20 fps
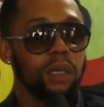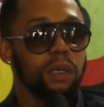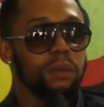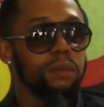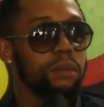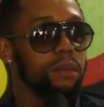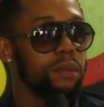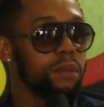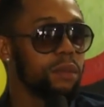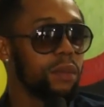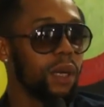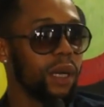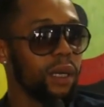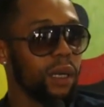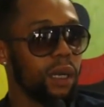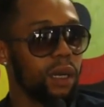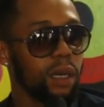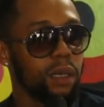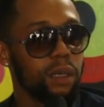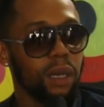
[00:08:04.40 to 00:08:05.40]
right
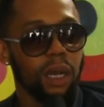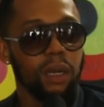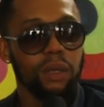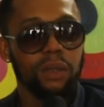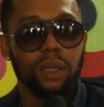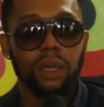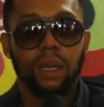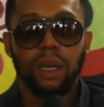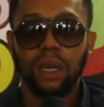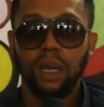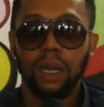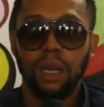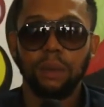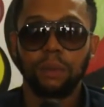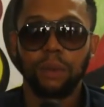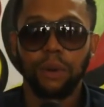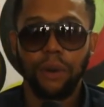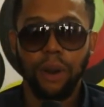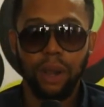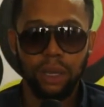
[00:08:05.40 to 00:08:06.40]
now, I don't think I get
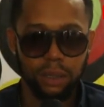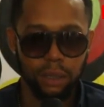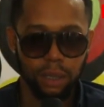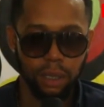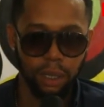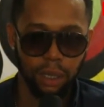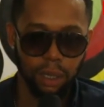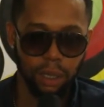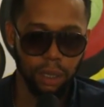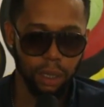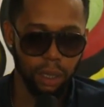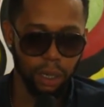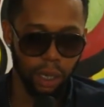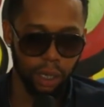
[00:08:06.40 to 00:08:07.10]
embarrassed again.